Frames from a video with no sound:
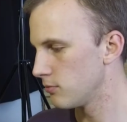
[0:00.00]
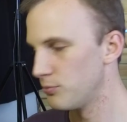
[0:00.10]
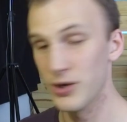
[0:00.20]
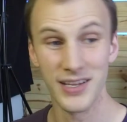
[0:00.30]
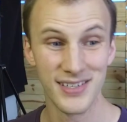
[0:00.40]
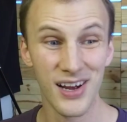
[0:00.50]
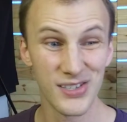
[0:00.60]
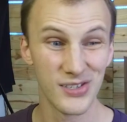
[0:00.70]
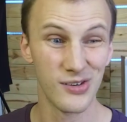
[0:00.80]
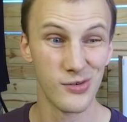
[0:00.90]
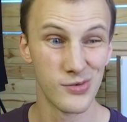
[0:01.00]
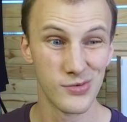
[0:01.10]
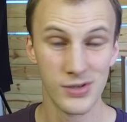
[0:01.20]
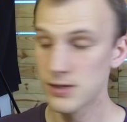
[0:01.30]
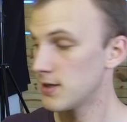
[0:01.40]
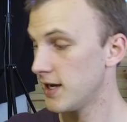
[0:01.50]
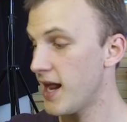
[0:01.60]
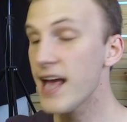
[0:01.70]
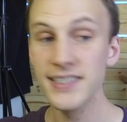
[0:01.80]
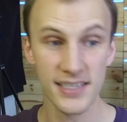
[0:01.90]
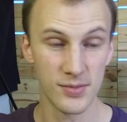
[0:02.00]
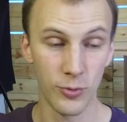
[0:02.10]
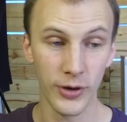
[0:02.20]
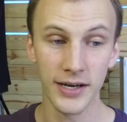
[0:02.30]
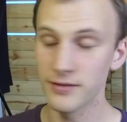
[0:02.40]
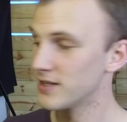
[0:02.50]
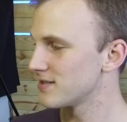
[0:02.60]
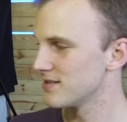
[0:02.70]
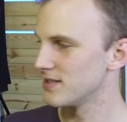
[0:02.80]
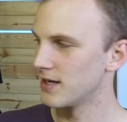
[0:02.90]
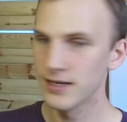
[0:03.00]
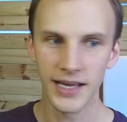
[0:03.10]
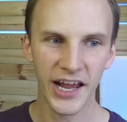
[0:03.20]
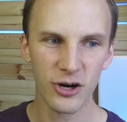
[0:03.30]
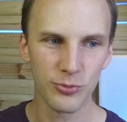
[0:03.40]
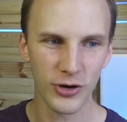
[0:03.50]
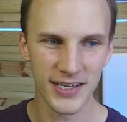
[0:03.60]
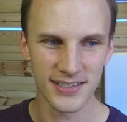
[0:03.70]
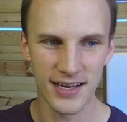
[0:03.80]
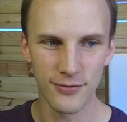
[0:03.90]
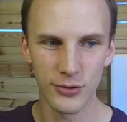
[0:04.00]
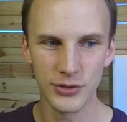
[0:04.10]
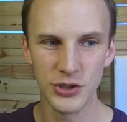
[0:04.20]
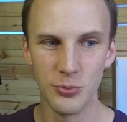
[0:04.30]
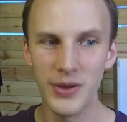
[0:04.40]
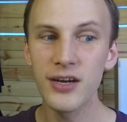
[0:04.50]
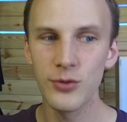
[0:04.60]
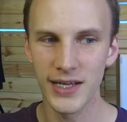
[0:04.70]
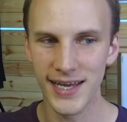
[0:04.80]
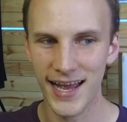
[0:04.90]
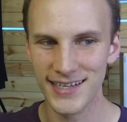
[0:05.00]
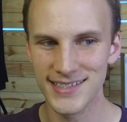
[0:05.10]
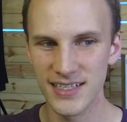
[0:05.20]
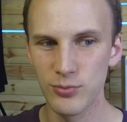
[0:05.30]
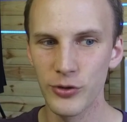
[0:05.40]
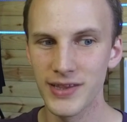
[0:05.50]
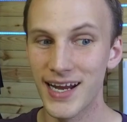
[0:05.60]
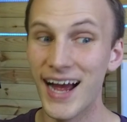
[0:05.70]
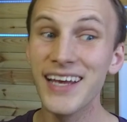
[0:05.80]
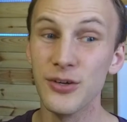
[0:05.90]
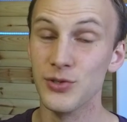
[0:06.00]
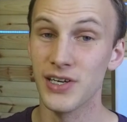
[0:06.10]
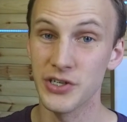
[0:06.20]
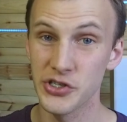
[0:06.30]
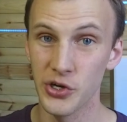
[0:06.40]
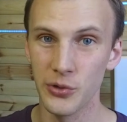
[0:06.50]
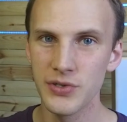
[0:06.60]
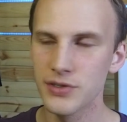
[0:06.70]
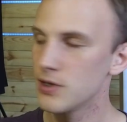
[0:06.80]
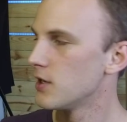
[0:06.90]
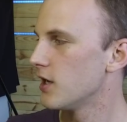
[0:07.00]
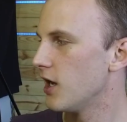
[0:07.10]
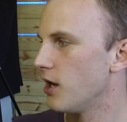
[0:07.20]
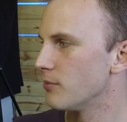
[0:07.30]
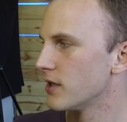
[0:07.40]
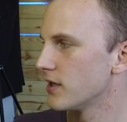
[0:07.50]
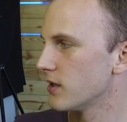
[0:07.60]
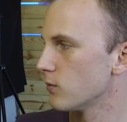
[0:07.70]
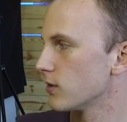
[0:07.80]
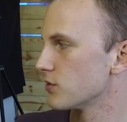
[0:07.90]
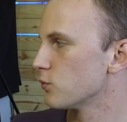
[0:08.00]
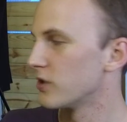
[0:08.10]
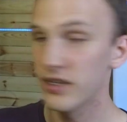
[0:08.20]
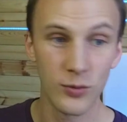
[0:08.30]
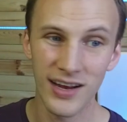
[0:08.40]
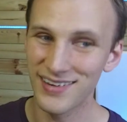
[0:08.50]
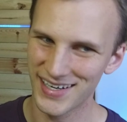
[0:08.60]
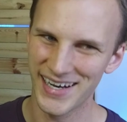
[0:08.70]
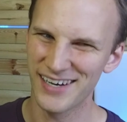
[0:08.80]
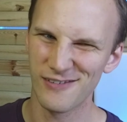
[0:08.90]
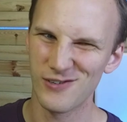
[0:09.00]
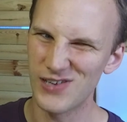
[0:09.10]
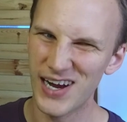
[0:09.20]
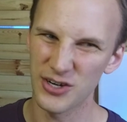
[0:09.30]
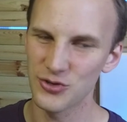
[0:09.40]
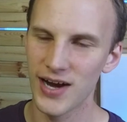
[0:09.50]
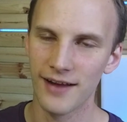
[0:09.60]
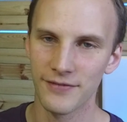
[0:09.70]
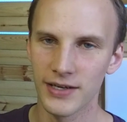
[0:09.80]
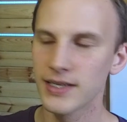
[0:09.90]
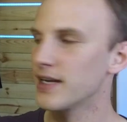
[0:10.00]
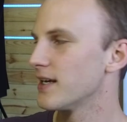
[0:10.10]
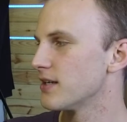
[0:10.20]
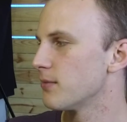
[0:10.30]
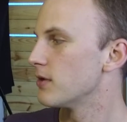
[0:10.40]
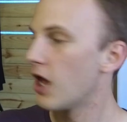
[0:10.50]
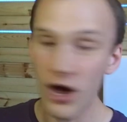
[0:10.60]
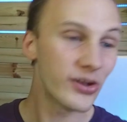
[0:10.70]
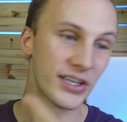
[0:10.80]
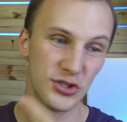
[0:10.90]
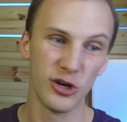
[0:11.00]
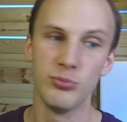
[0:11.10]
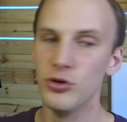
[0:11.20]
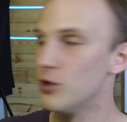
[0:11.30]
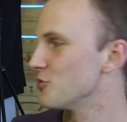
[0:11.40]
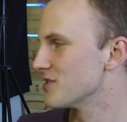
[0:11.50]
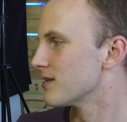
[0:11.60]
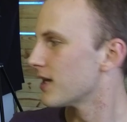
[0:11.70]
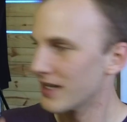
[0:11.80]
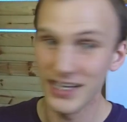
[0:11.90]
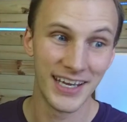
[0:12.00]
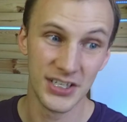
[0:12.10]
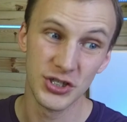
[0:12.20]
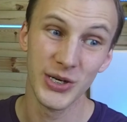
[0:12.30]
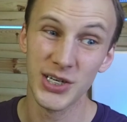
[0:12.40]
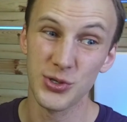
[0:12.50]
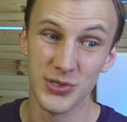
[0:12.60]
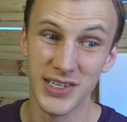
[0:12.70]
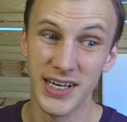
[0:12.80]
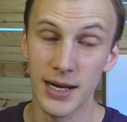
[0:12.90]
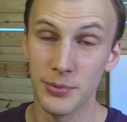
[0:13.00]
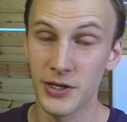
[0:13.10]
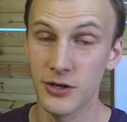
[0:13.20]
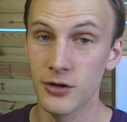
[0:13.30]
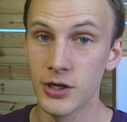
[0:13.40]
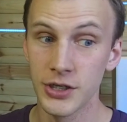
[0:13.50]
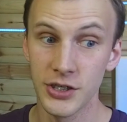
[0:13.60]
but it's also an access point, and this is a enterprise-level Ubiquiti access point that I use on shows. It works really well. It can handle a lot of traffic, and I'll link to it below just in case you're interested in upping your